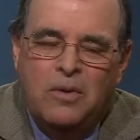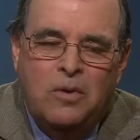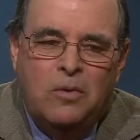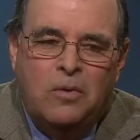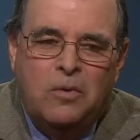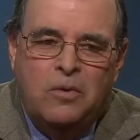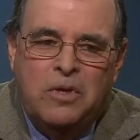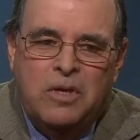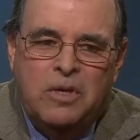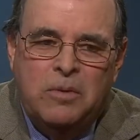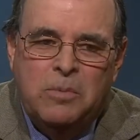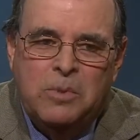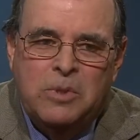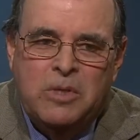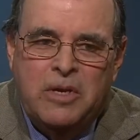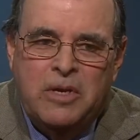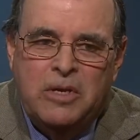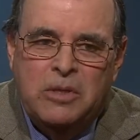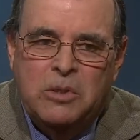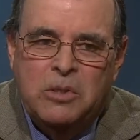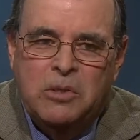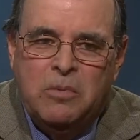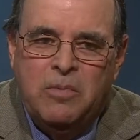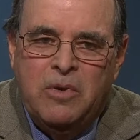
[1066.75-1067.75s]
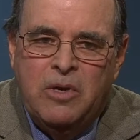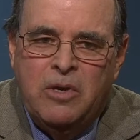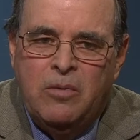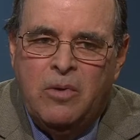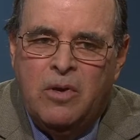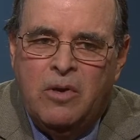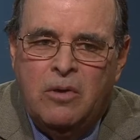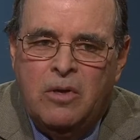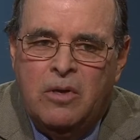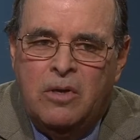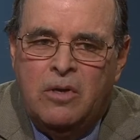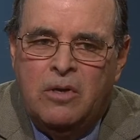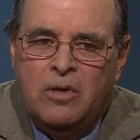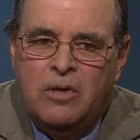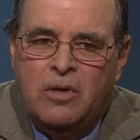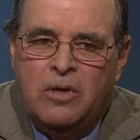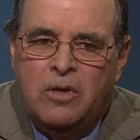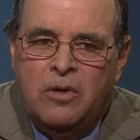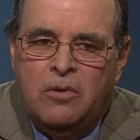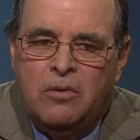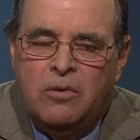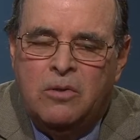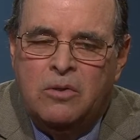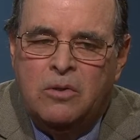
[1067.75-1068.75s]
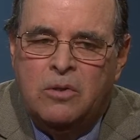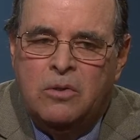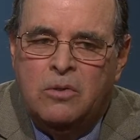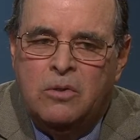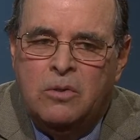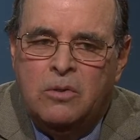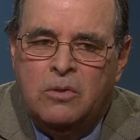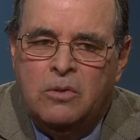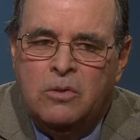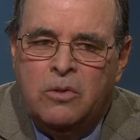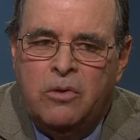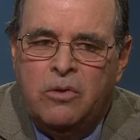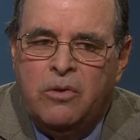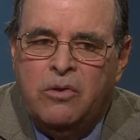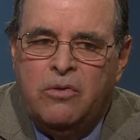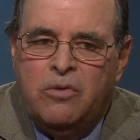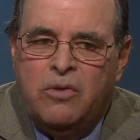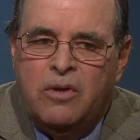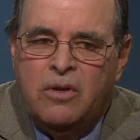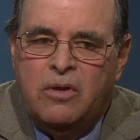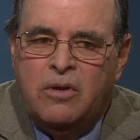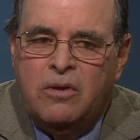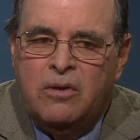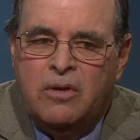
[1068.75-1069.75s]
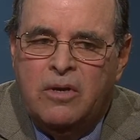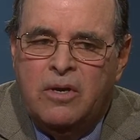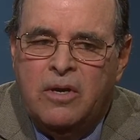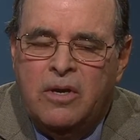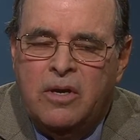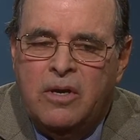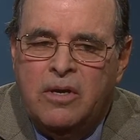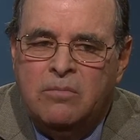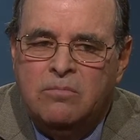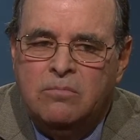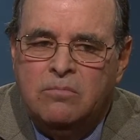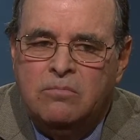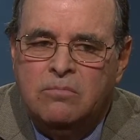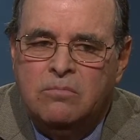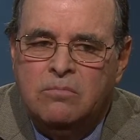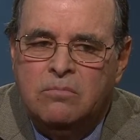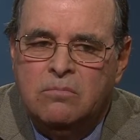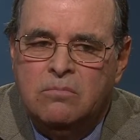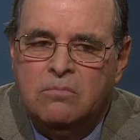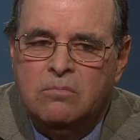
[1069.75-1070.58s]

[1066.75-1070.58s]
who keeps saying to me, well, you know, don't you think um,